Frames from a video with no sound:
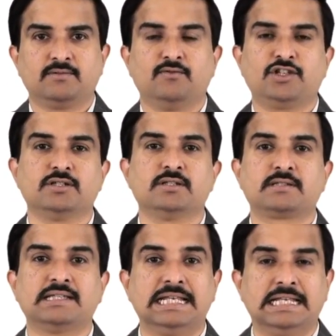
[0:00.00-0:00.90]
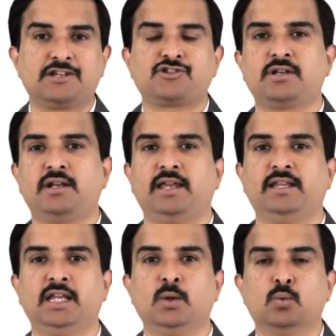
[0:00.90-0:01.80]
which is listed
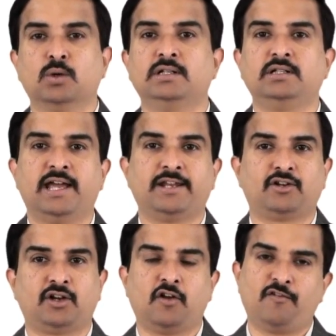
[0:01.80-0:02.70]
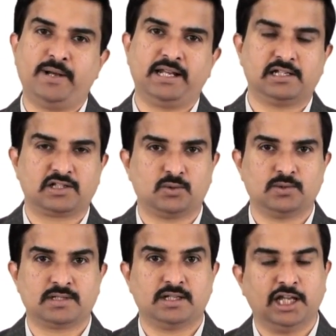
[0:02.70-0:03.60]
in the World Directory of Medical
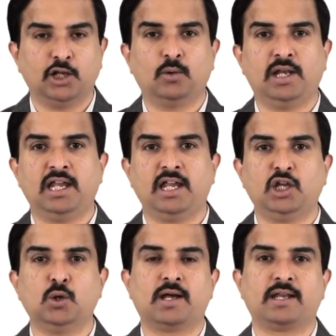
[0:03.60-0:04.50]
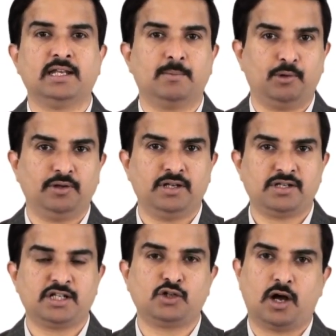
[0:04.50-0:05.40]
Schools. Then only you are in a
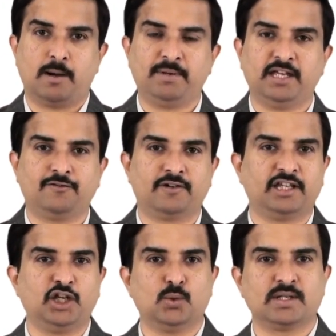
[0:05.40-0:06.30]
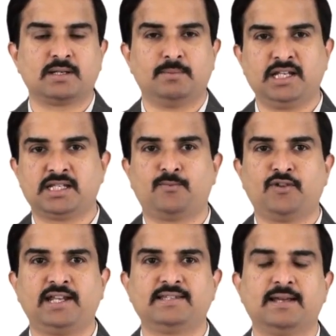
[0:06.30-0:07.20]
position to appear for the USMLE Step
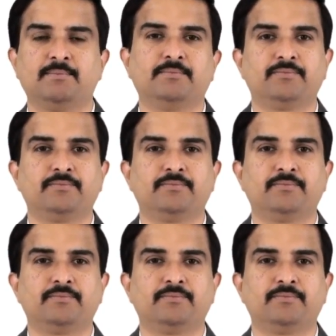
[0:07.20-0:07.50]
1 exam.